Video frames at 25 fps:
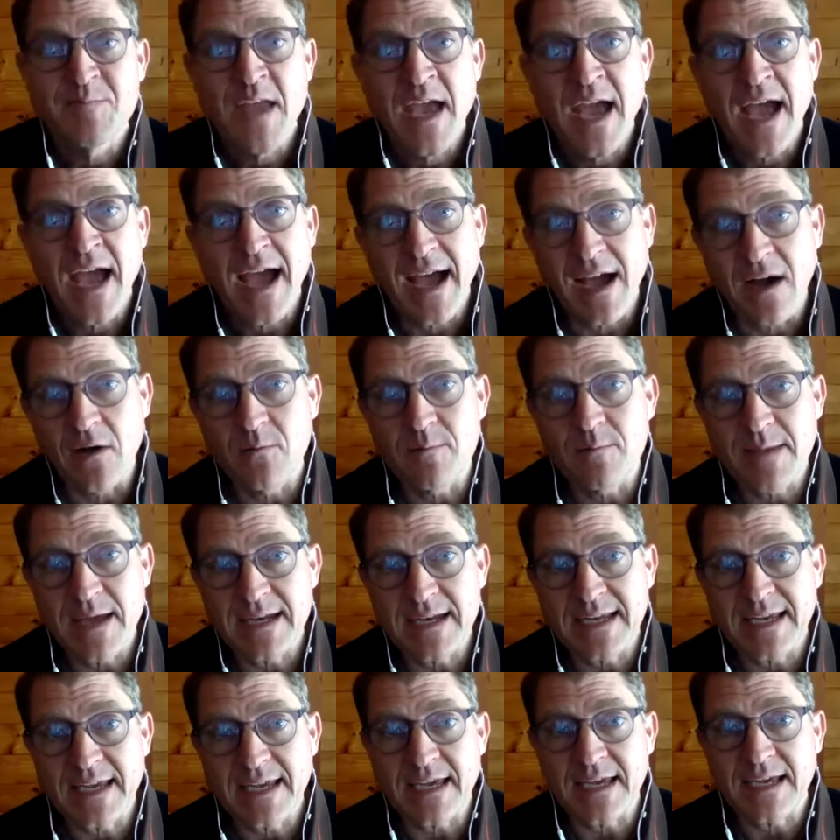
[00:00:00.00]
how
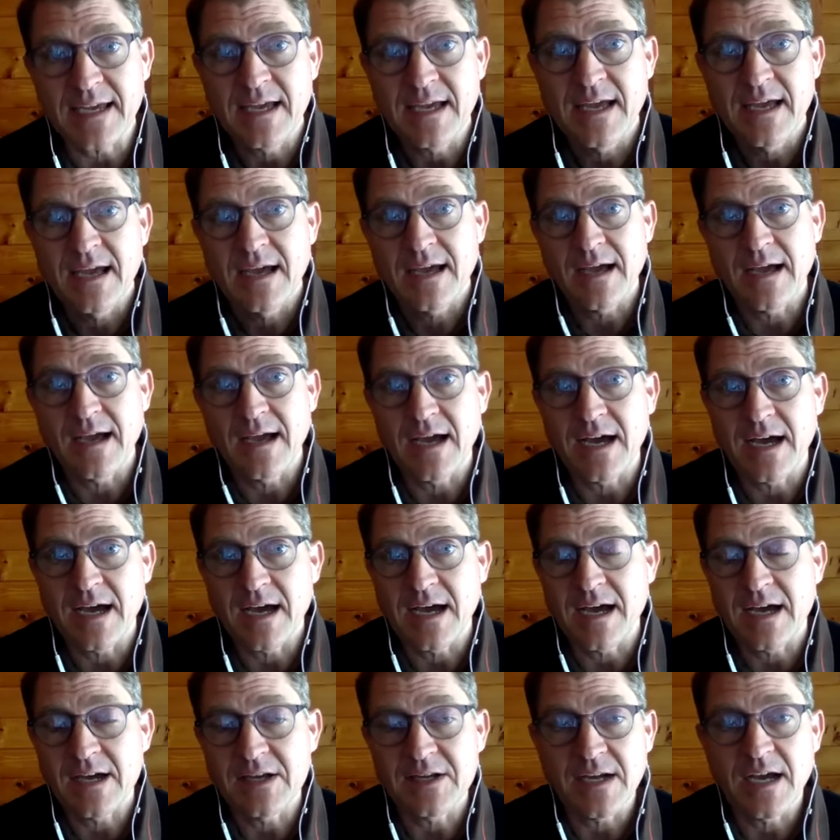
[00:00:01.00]
many
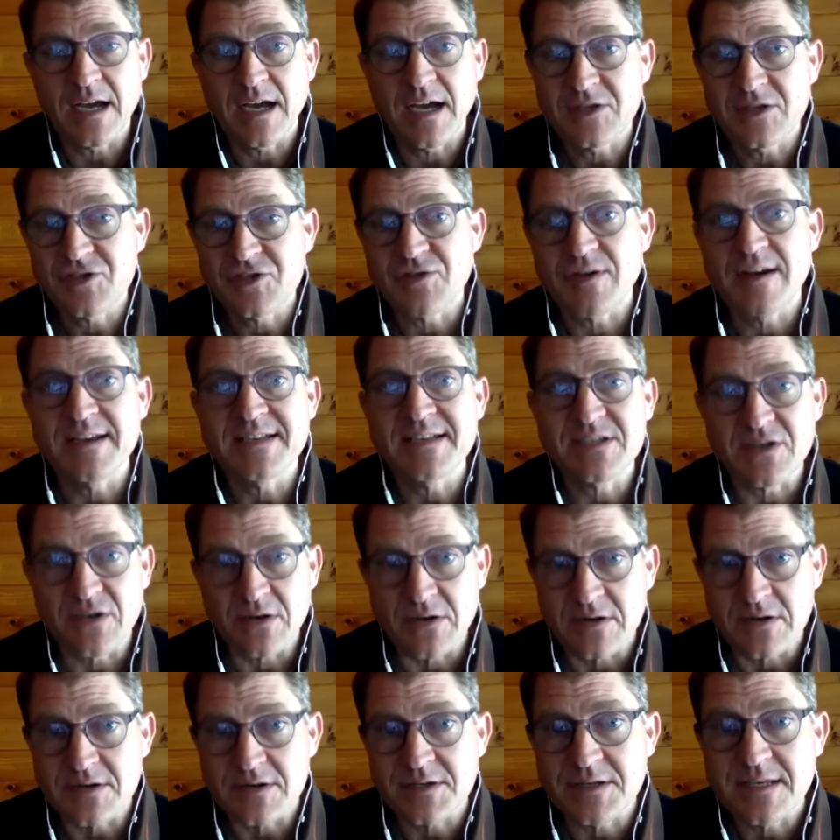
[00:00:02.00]

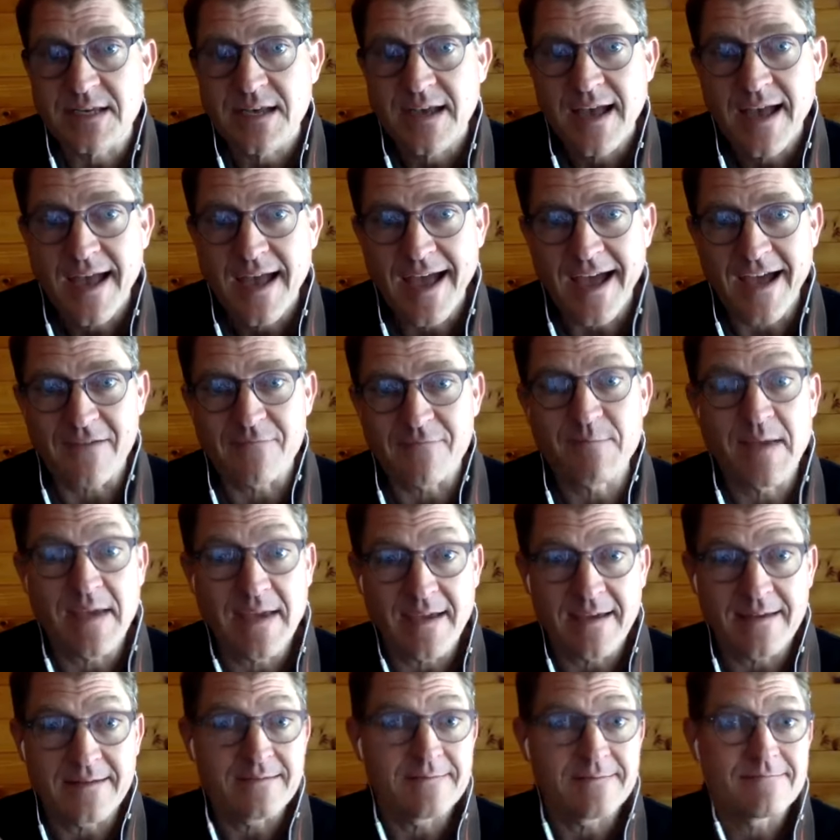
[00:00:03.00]
tracers have
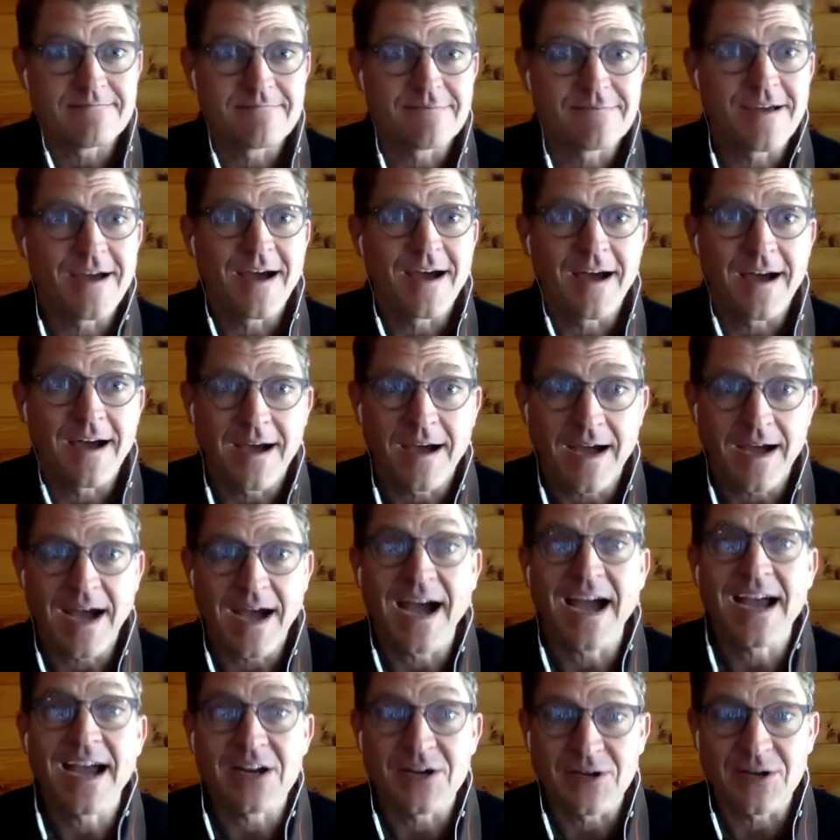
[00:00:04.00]
been
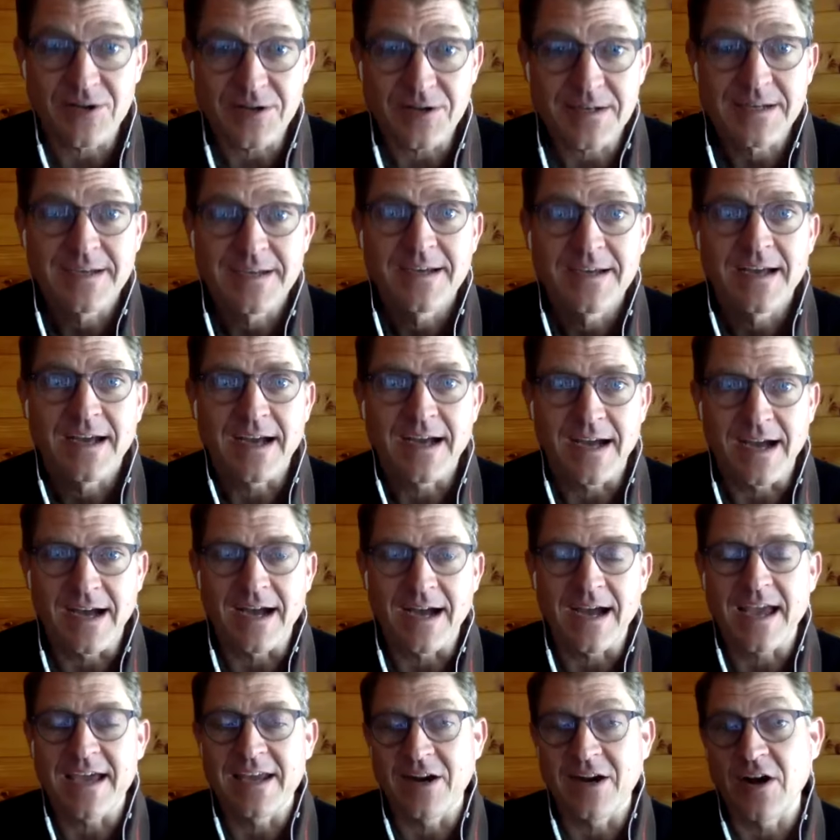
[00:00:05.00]
hired
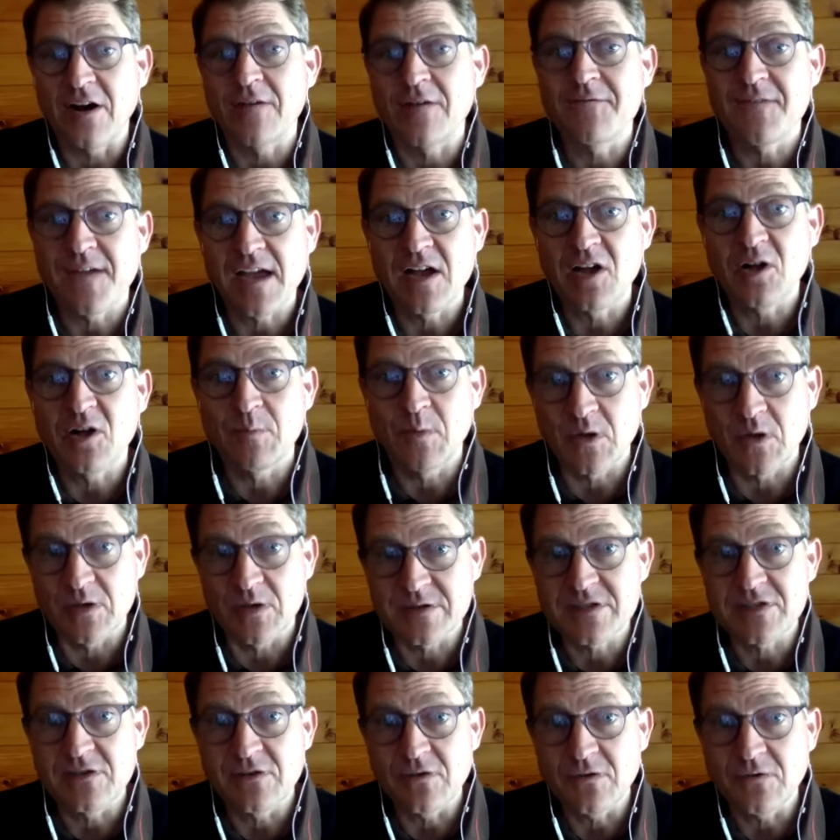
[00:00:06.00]
and are available
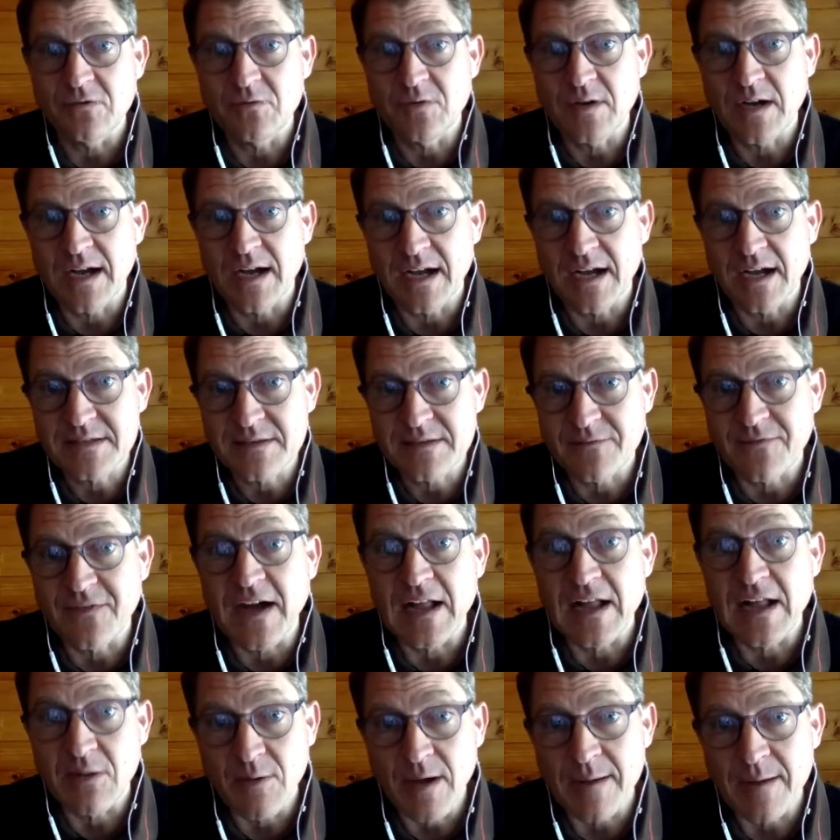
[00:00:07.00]
to
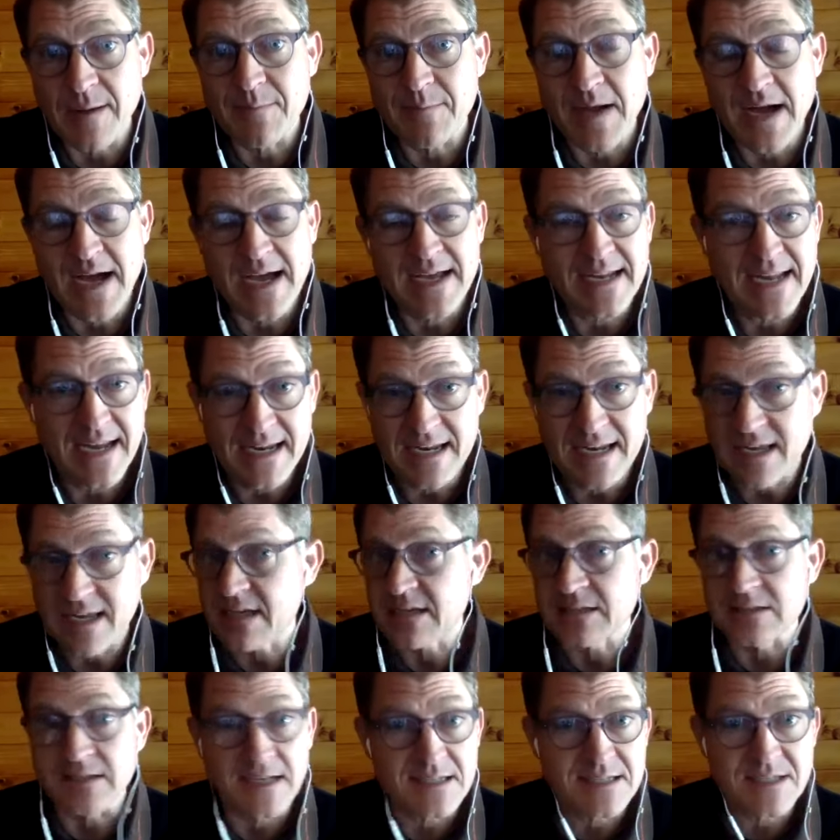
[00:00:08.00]
follow up on any
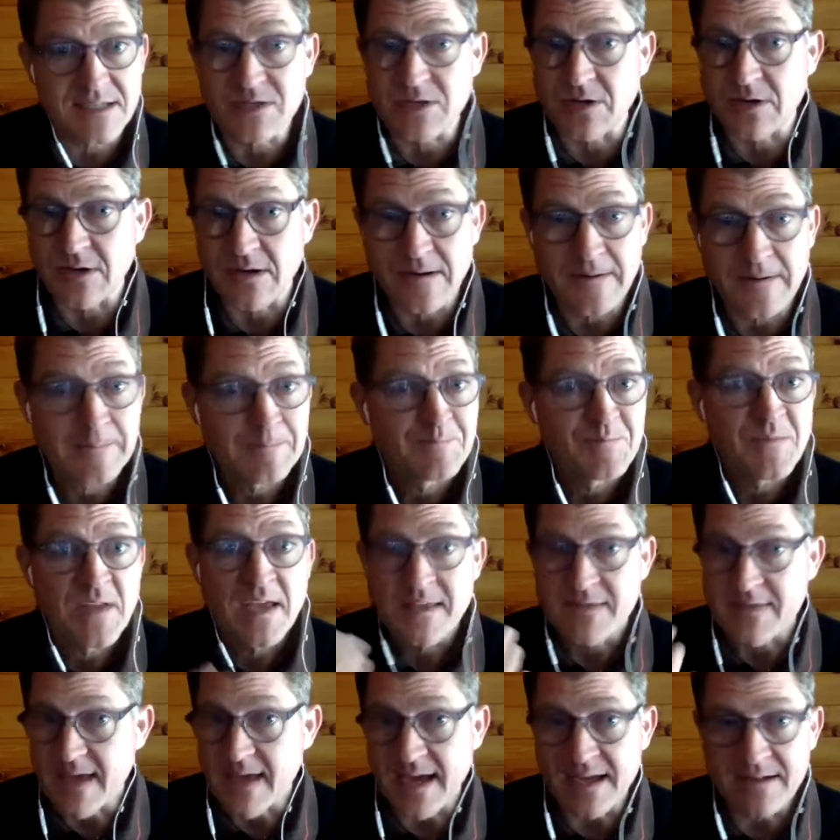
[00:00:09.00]
cluster
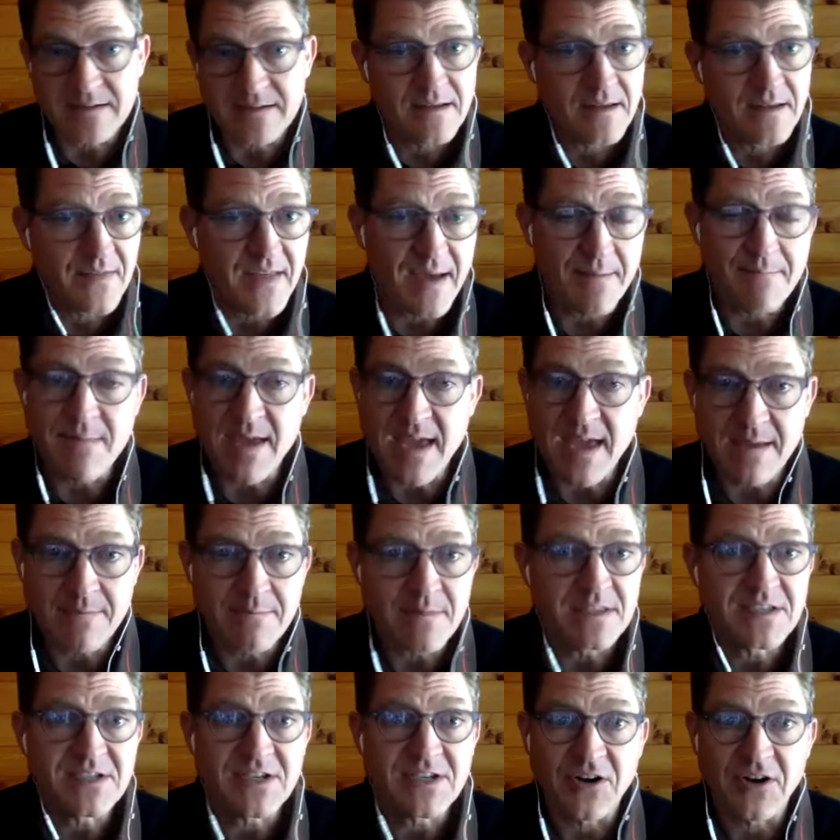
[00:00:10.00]
that may
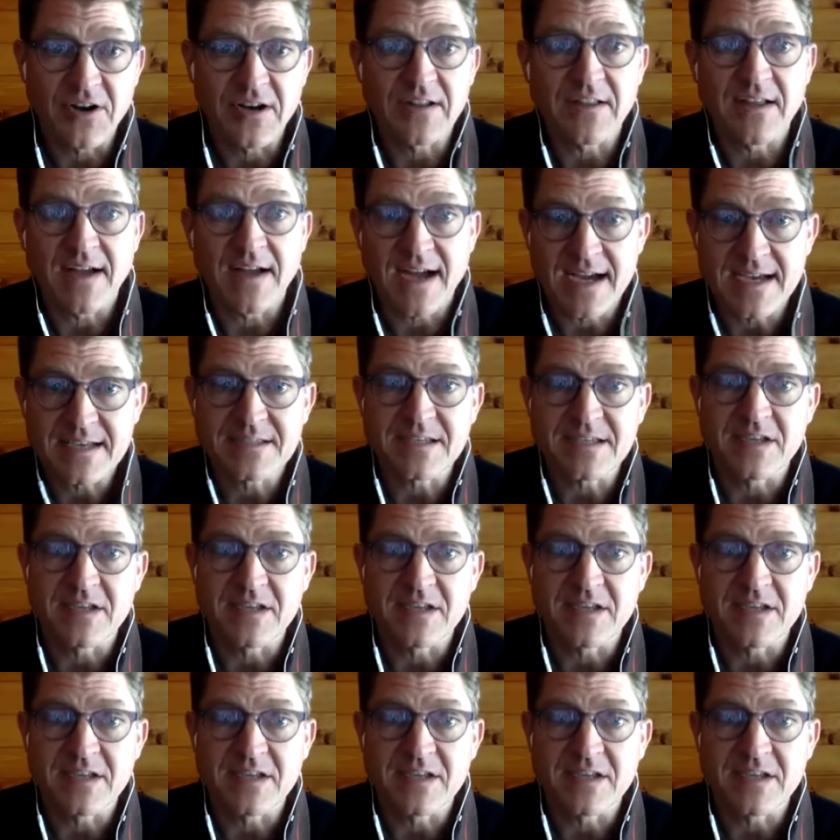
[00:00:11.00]
materialize.